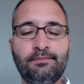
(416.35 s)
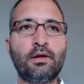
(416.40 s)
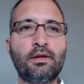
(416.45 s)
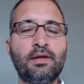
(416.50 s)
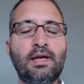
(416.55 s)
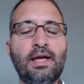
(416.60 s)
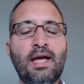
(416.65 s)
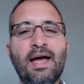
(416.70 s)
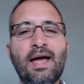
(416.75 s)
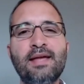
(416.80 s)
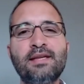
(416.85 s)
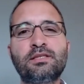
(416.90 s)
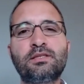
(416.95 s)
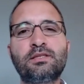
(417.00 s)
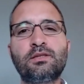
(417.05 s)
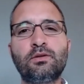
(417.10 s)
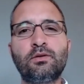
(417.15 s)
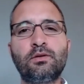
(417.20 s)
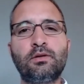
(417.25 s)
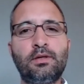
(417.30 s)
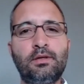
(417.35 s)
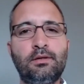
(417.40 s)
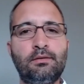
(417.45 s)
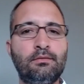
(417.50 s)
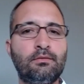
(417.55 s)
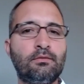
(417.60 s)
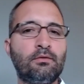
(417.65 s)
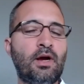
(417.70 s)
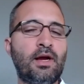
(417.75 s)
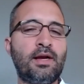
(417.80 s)
are the guys doing
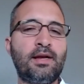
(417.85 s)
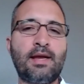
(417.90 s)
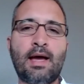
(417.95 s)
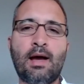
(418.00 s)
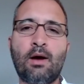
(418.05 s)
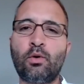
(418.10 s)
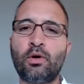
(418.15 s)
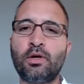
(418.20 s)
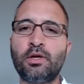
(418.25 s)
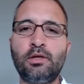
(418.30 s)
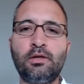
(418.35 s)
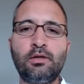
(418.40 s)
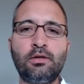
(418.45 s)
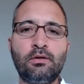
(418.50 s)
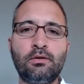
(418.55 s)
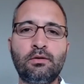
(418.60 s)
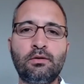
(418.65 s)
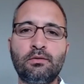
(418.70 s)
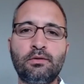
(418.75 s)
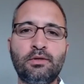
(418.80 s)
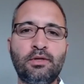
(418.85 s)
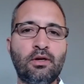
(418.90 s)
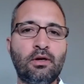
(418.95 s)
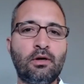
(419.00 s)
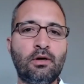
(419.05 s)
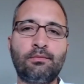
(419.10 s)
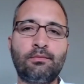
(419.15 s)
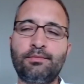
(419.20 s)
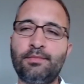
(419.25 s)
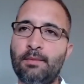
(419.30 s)
right now what are you you
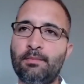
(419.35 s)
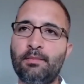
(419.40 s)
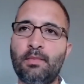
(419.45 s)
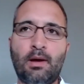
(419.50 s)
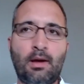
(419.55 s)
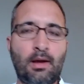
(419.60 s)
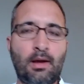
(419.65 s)
know I'm, um,